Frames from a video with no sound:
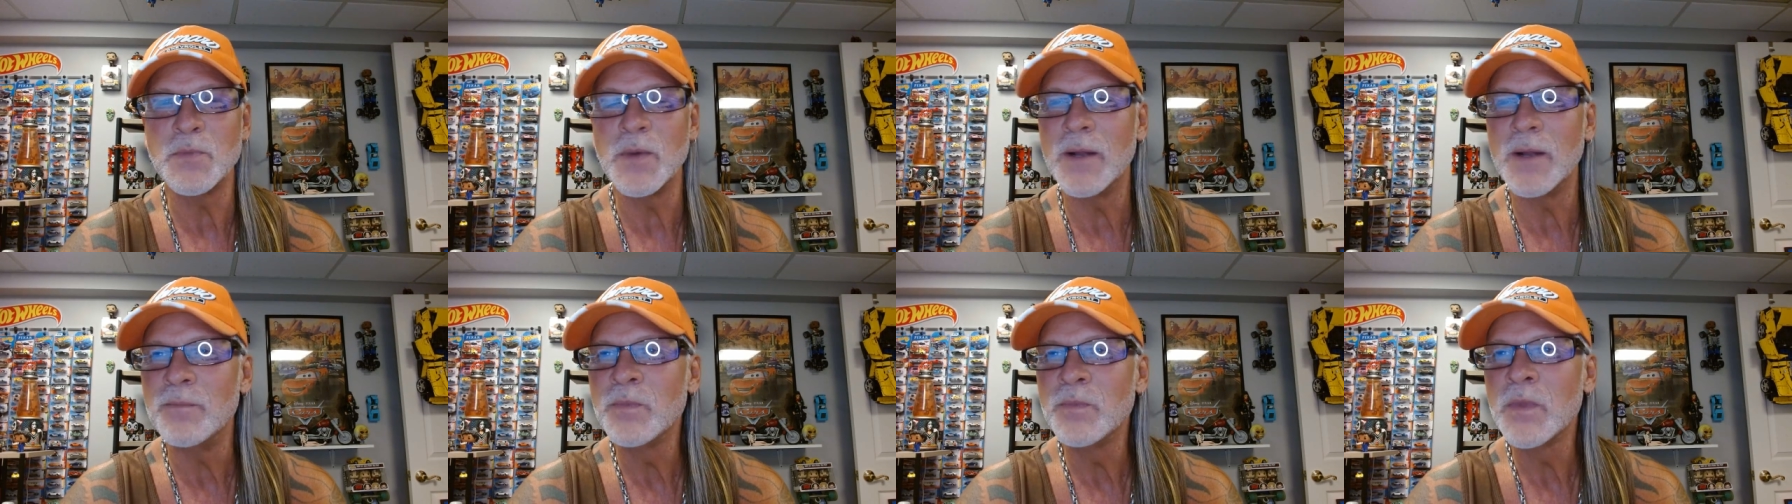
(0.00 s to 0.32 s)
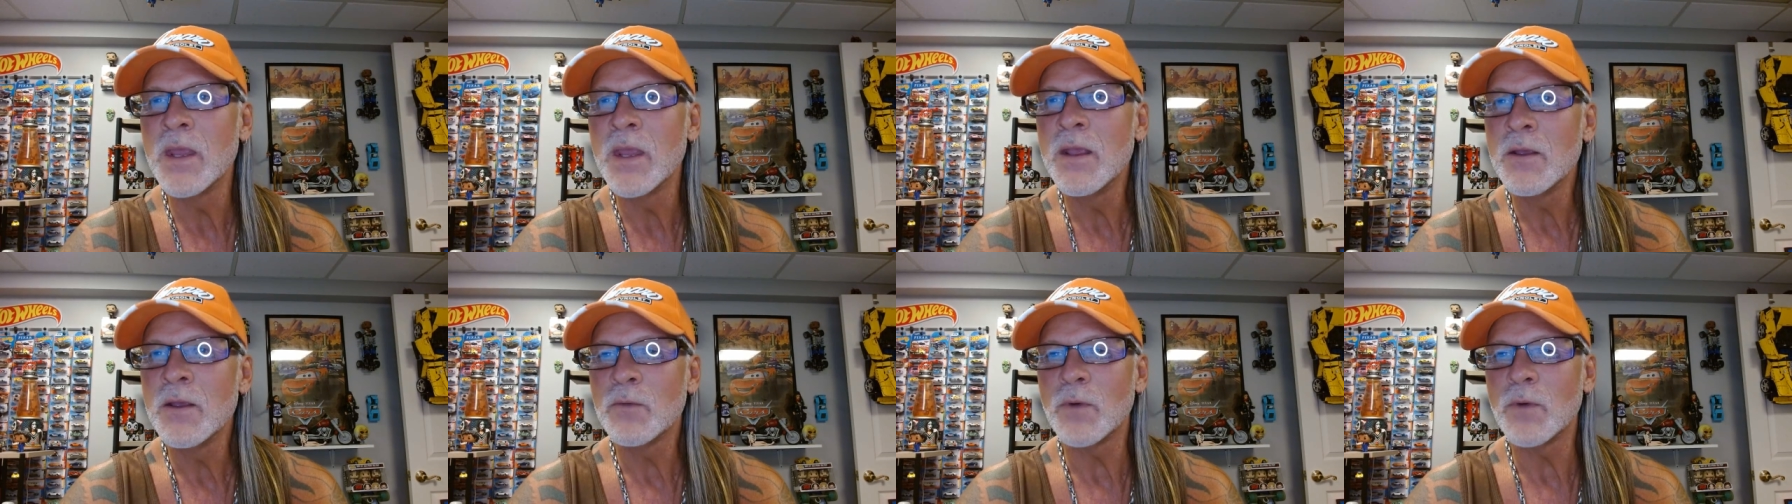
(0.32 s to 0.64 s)
But
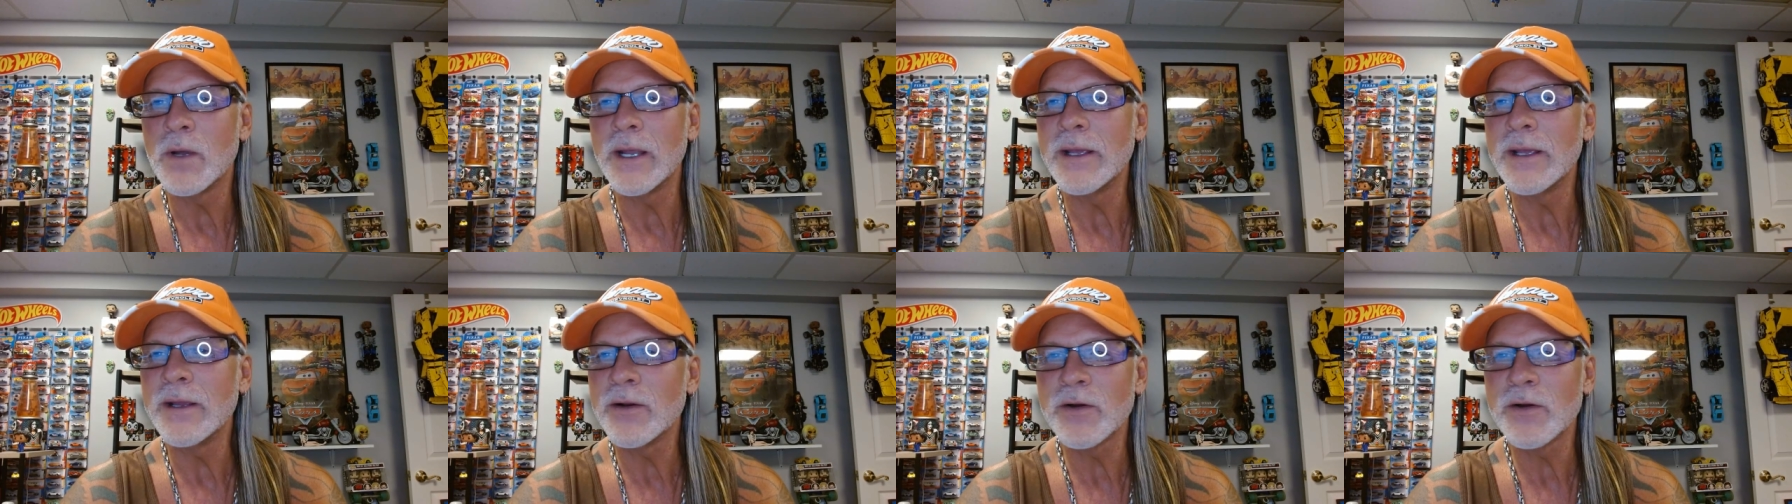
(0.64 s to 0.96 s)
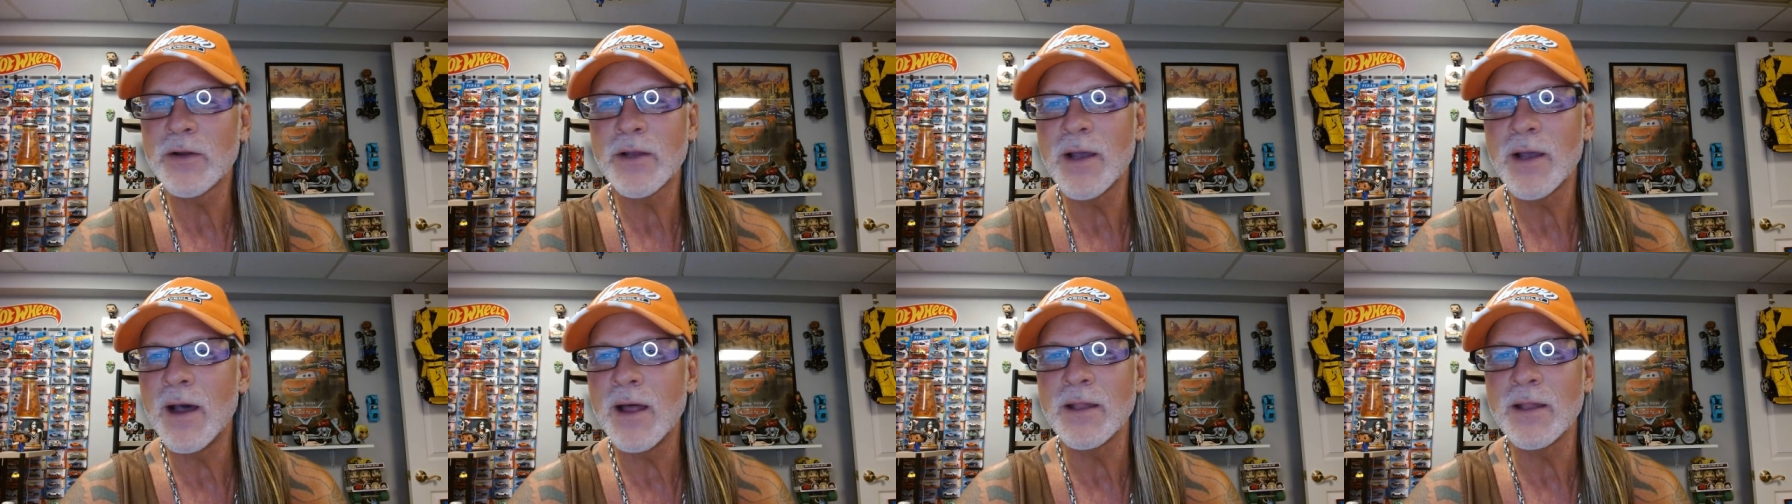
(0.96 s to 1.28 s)
when I hear
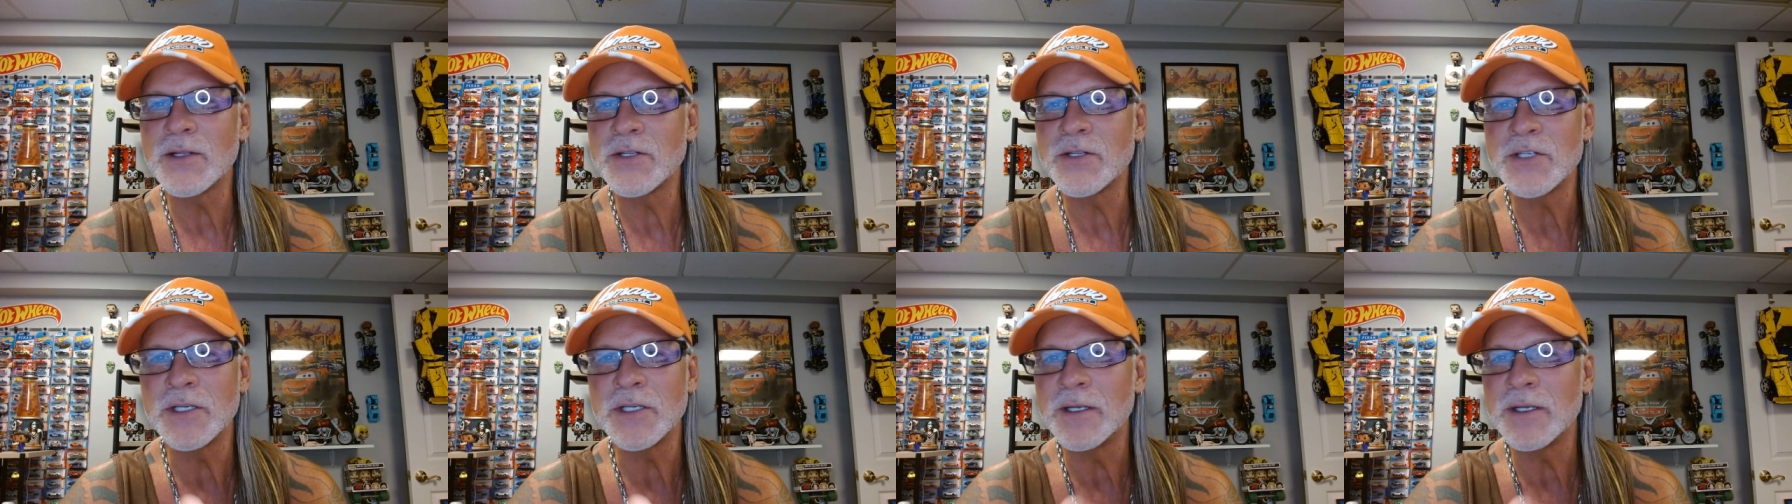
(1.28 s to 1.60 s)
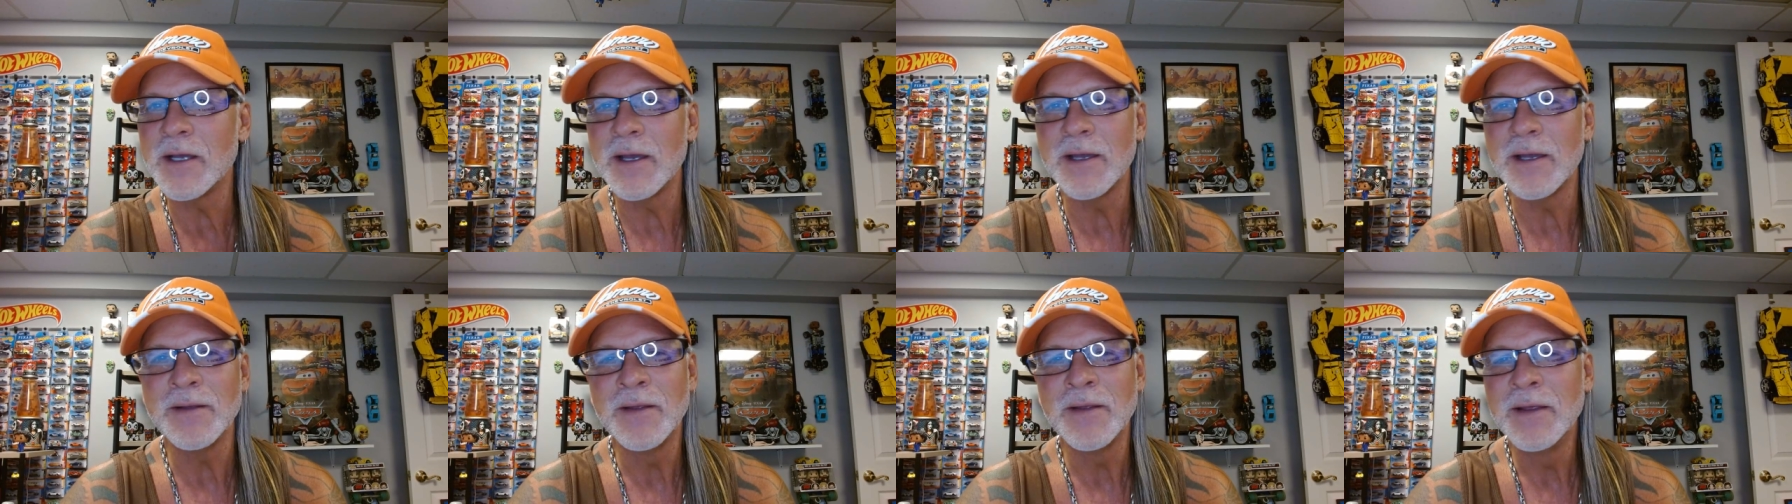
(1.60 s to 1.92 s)
collagen,
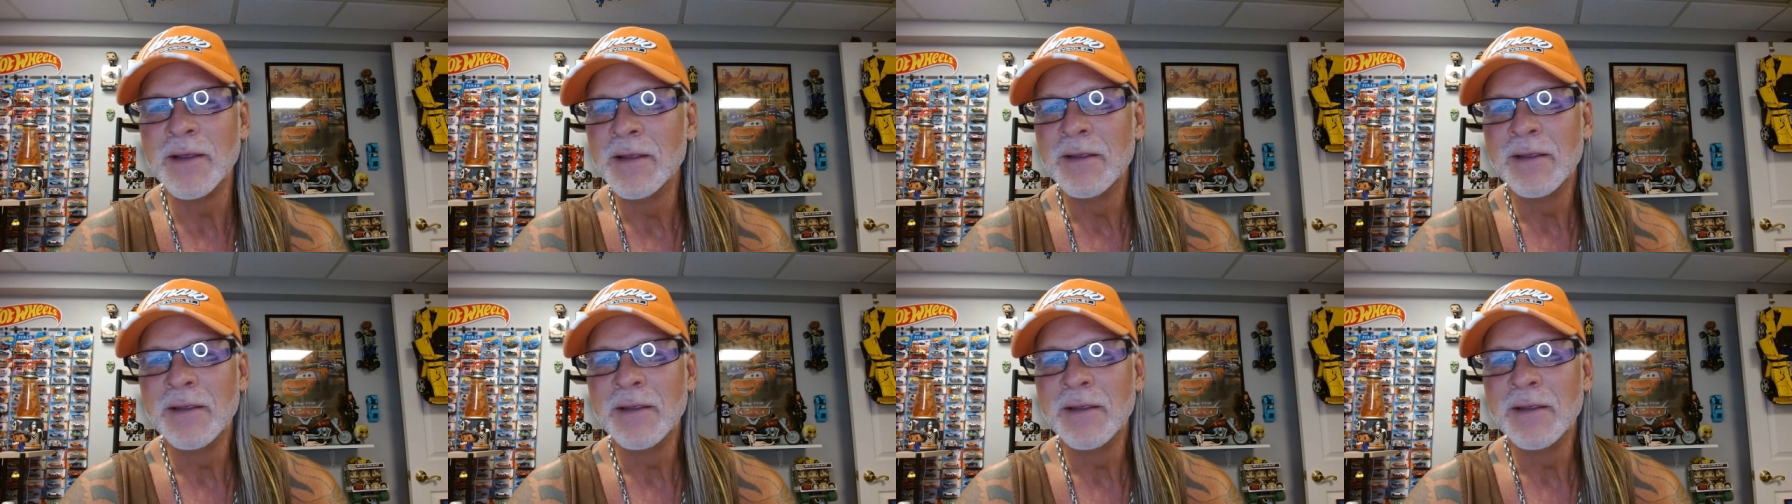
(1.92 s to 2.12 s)
I